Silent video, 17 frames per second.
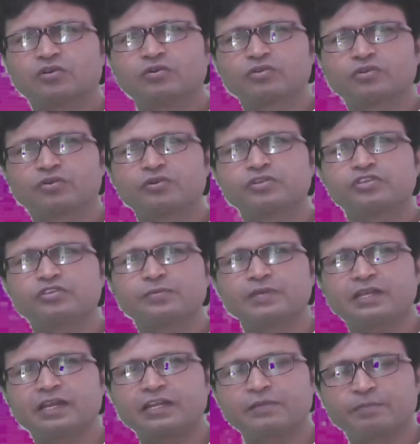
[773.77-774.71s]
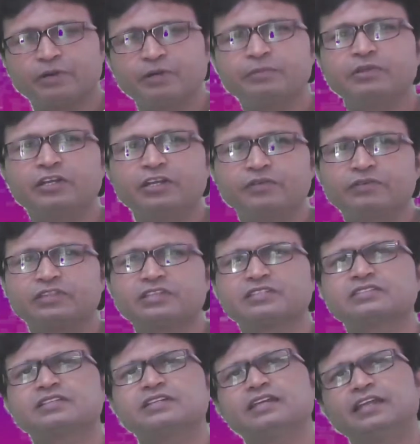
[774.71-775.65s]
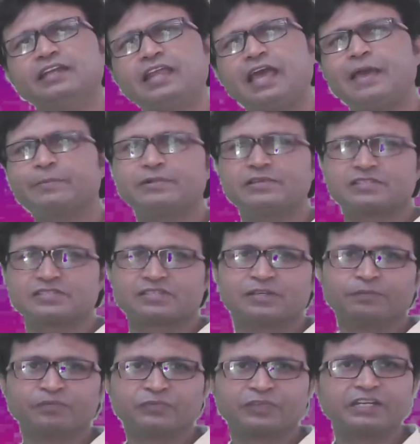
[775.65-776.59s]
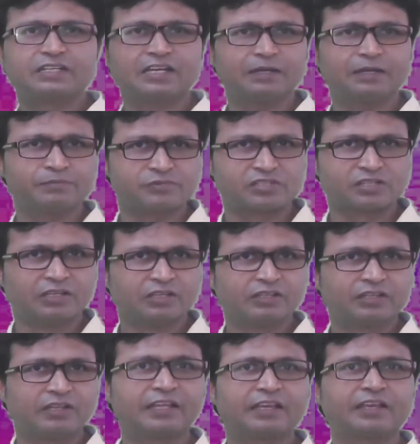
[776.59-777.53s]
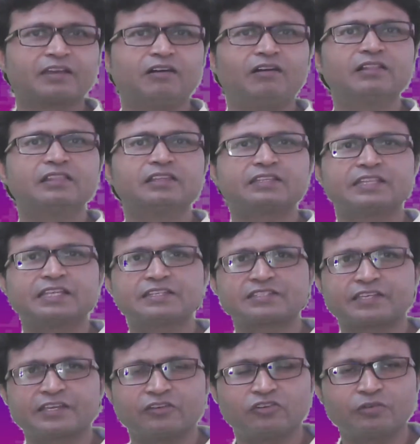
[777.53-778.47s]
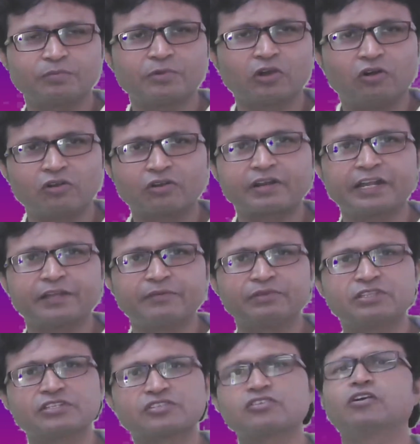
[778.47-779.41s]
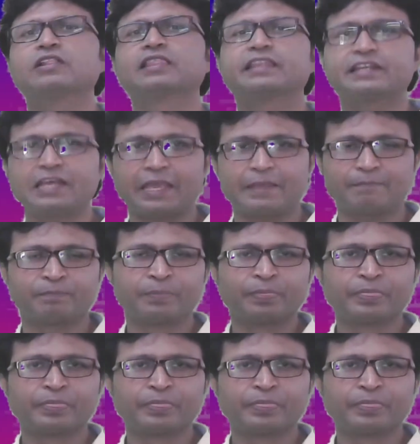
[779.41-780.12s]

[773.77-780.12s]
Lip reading: going to be right permanent with us. It happens, it comes. Like all the things cannot be all right with us all the time.